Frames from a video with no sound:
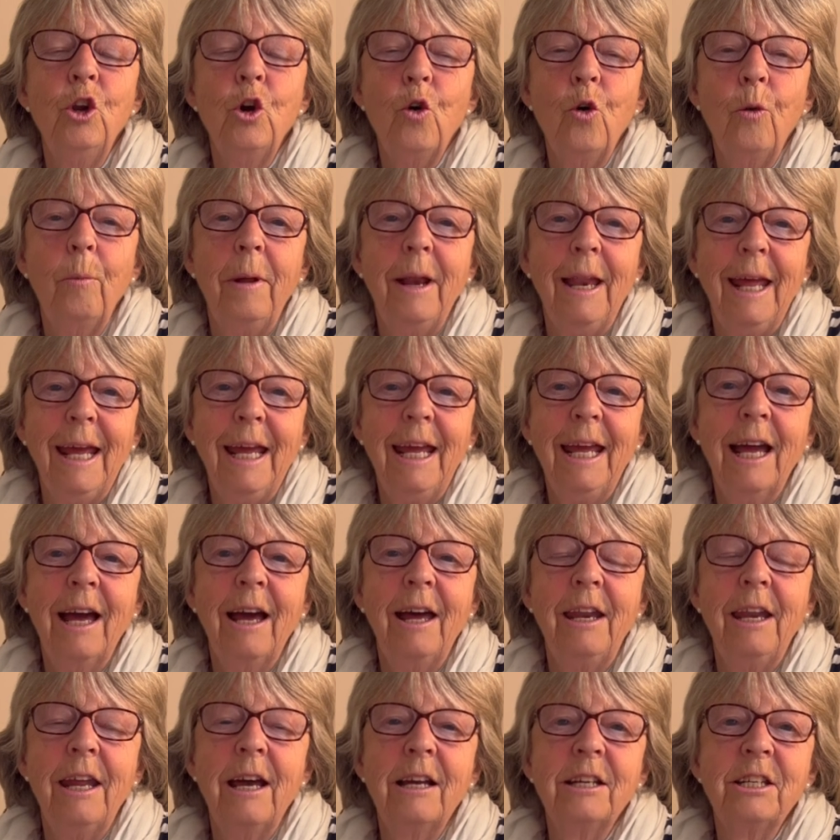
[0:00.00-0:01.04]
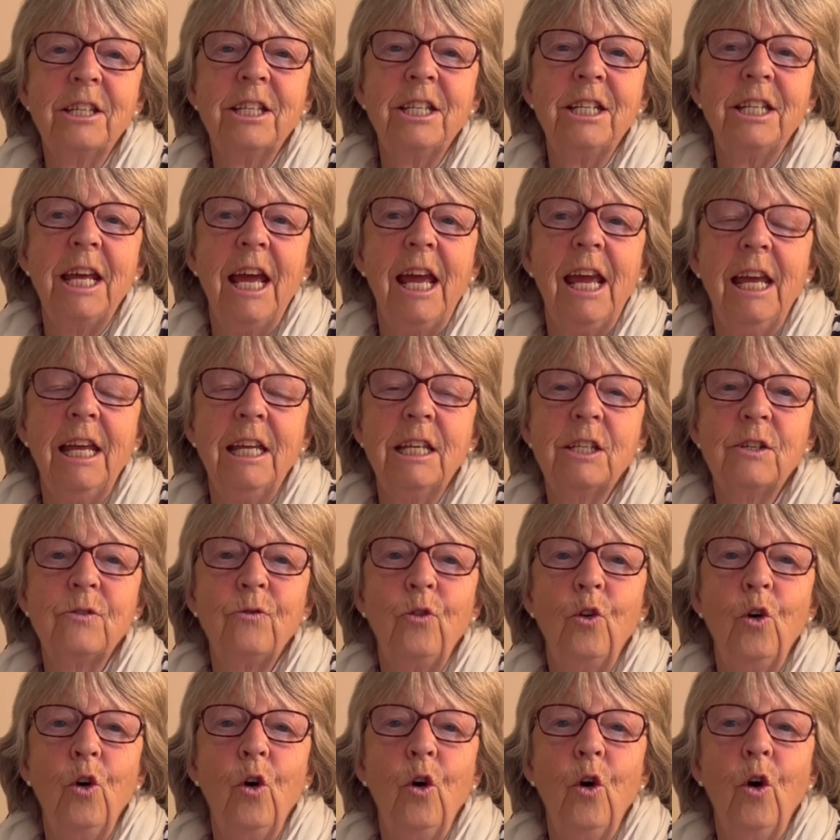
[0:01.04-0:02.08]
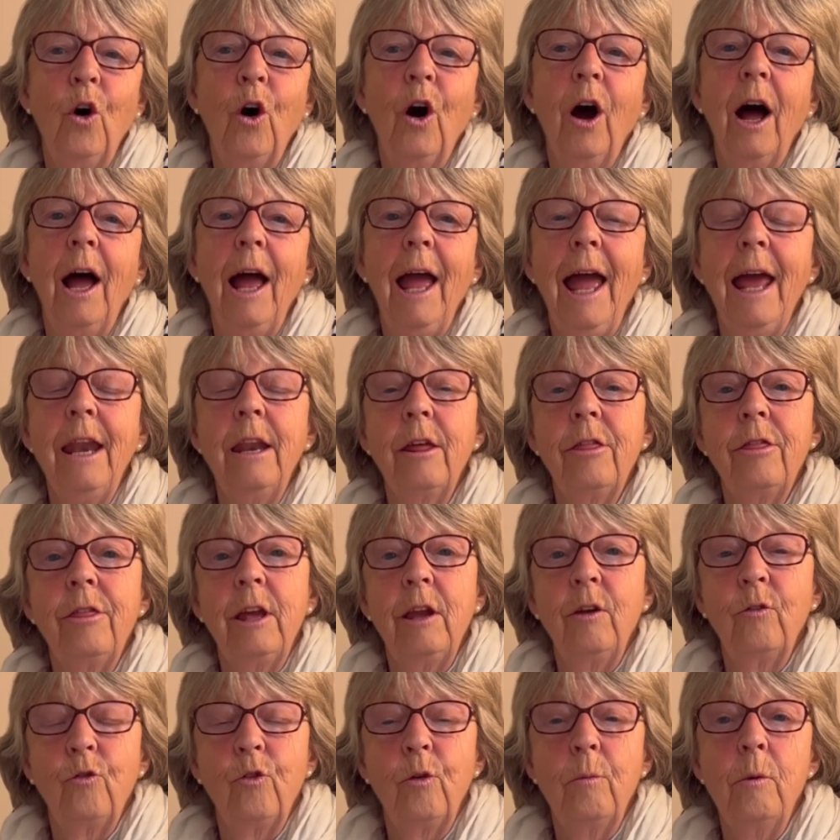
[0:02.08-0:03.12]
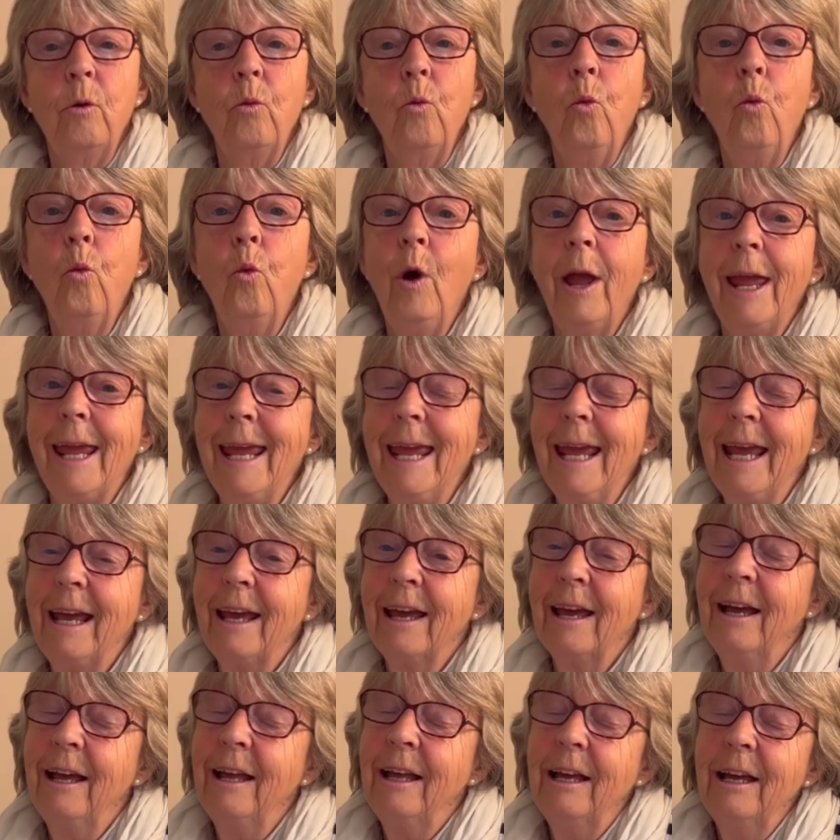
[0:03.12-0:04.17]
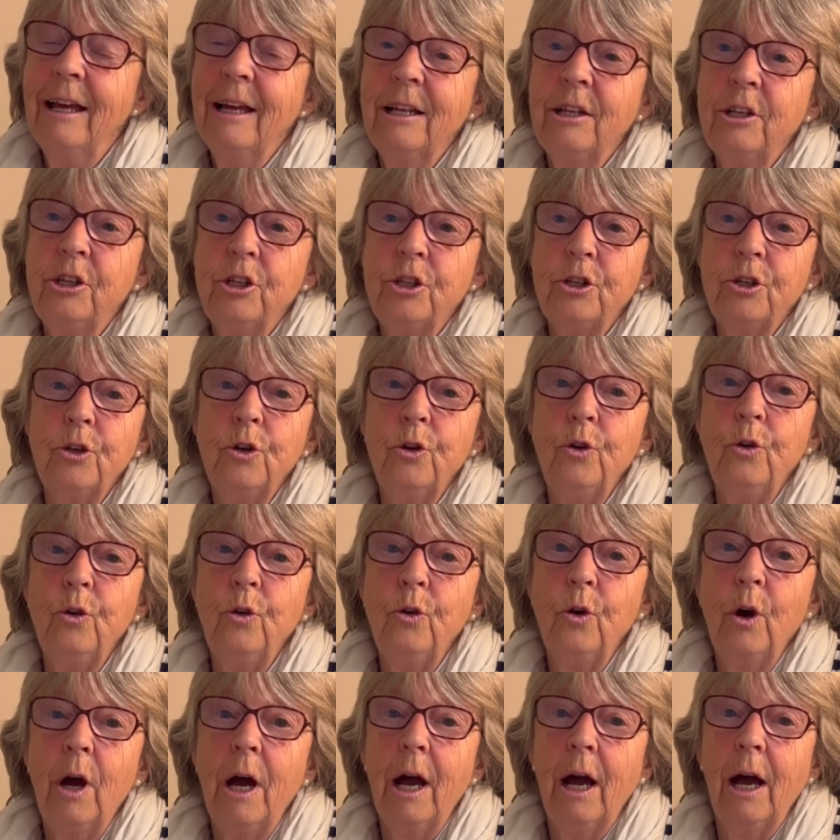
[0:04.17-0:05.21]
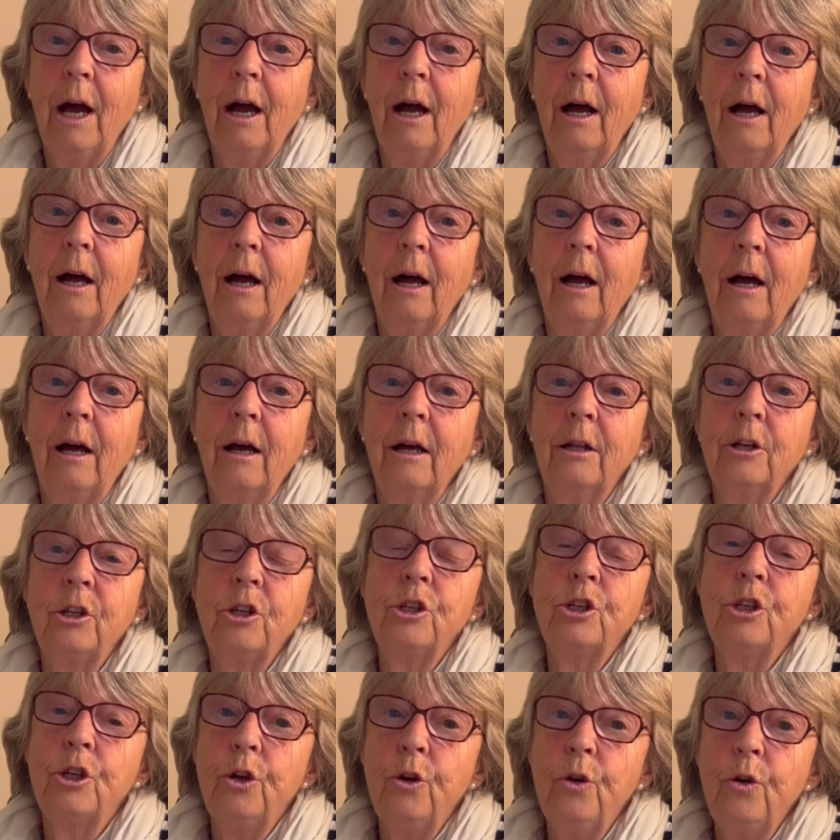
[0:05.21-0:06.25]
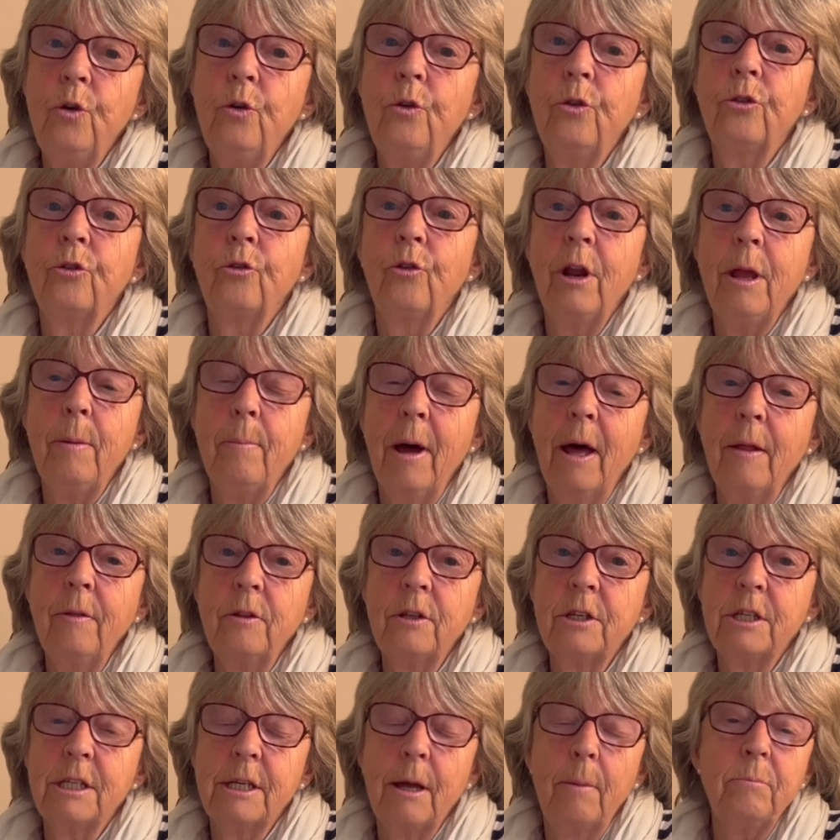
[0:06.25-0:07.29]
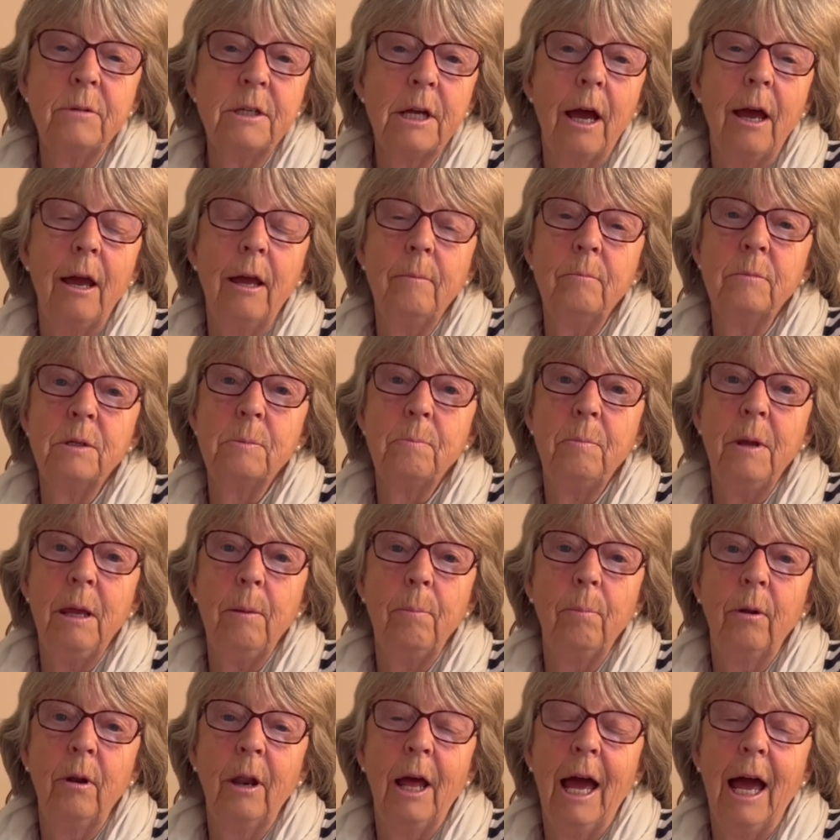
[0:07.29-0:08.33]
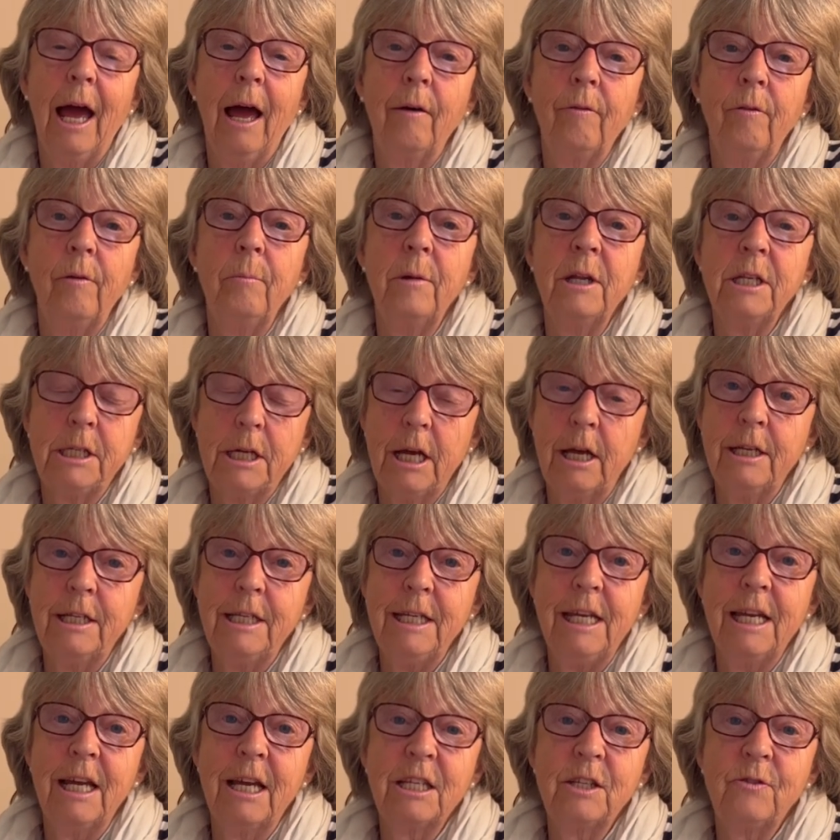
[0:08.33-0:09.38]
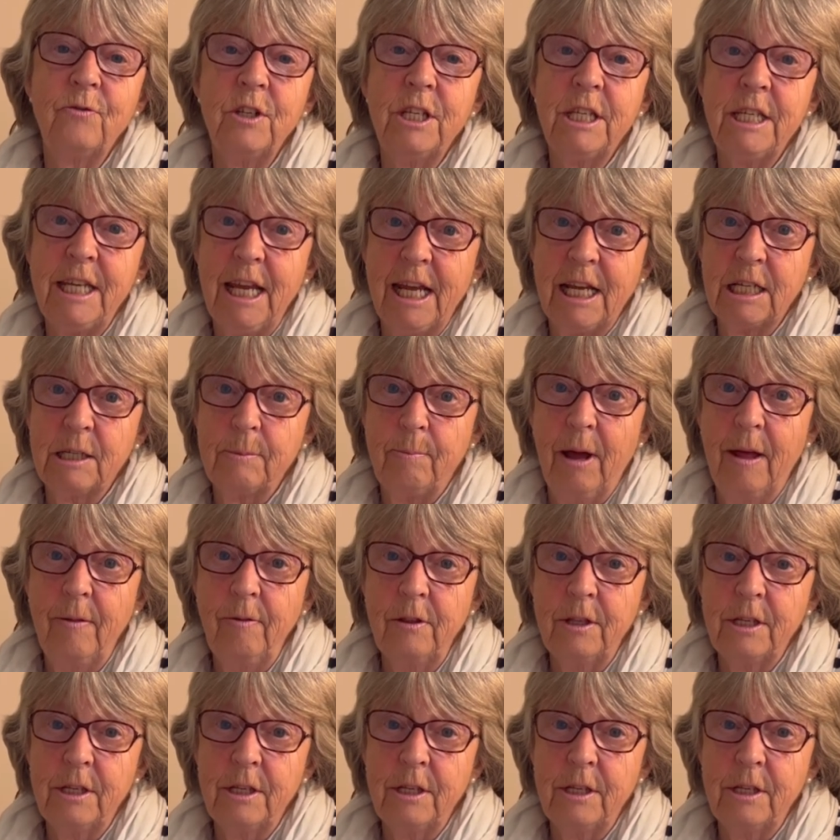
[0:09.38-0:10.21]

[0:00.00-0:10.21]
Normally, a nurse stays for anything from a week to 2-3 months. Sometimes people have a maternity nurse for 6